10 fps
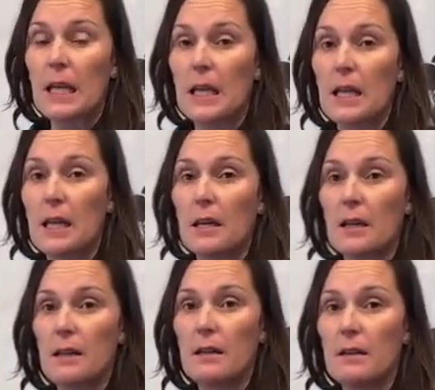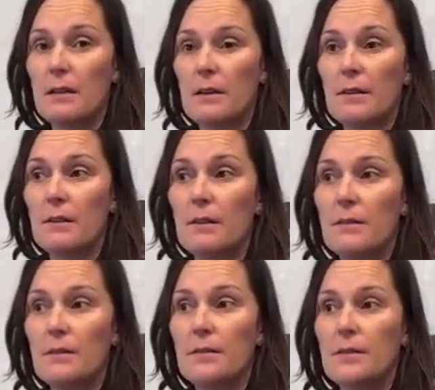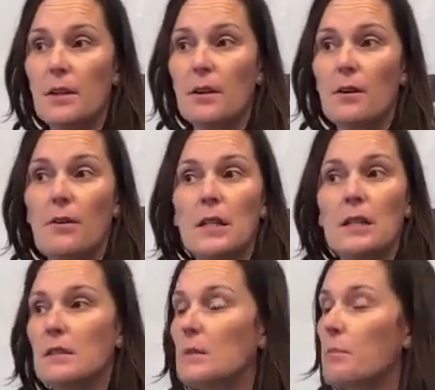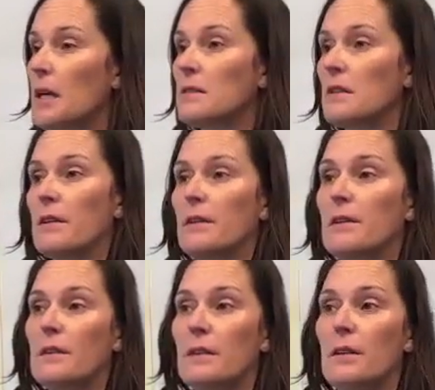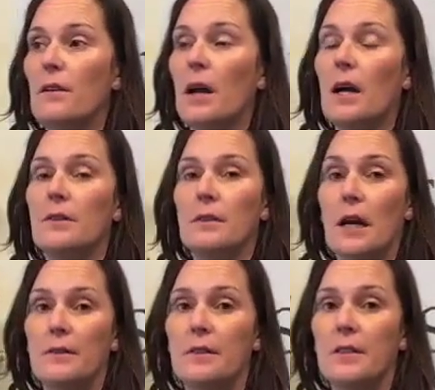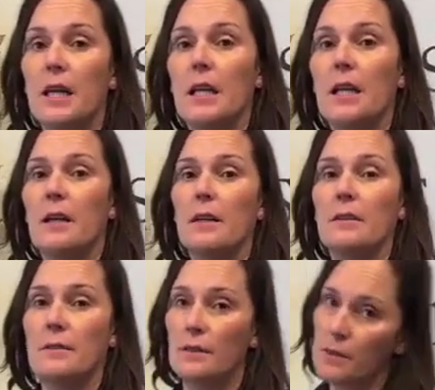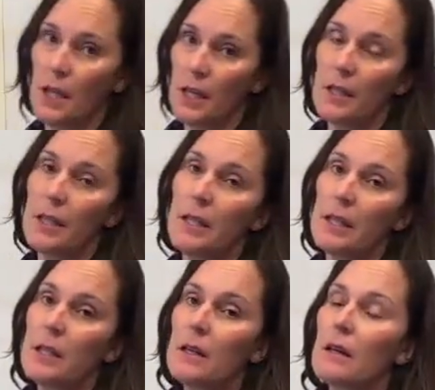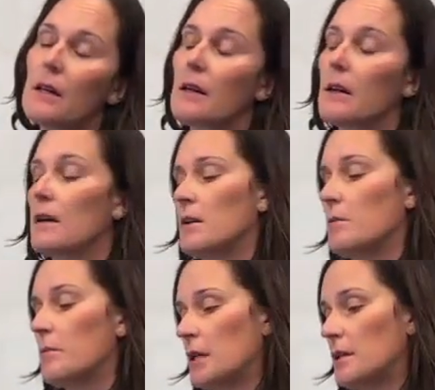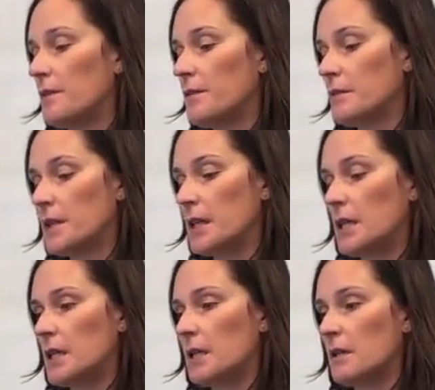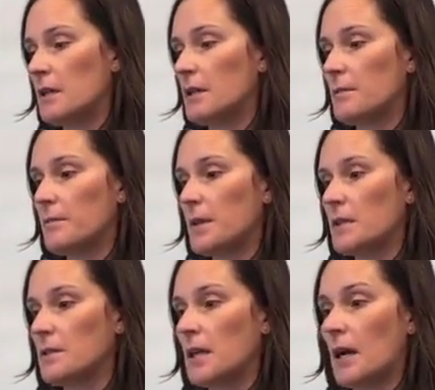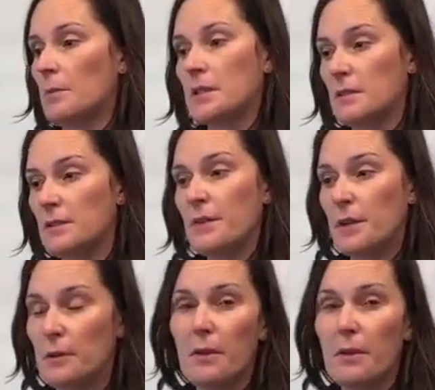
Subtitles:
And so it just depends on, how shady is your shade. But definitely, there's options for you